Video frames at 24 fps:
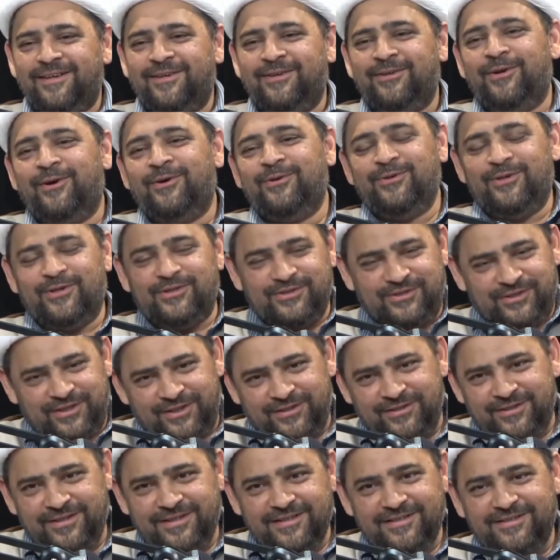You know, you're
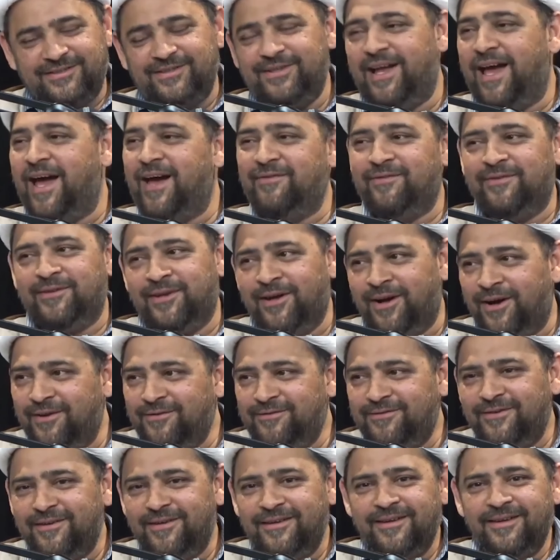generous, you have
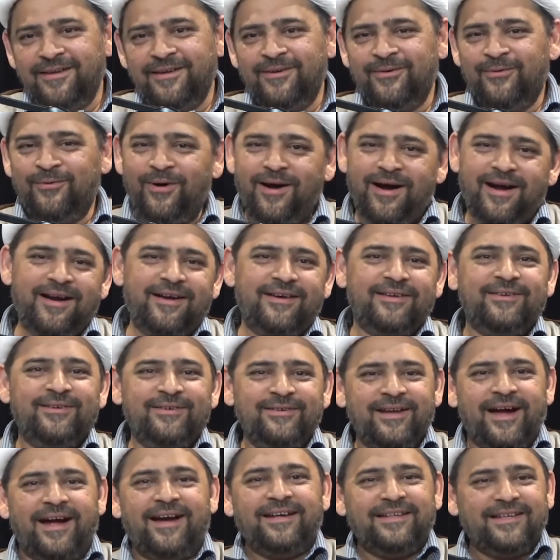enough. Why are you
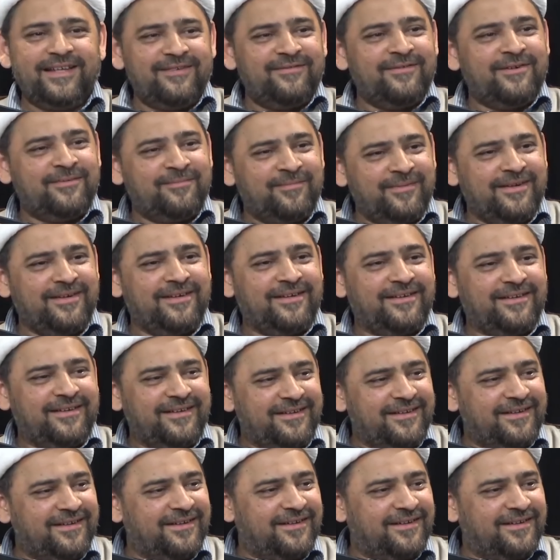not giving me?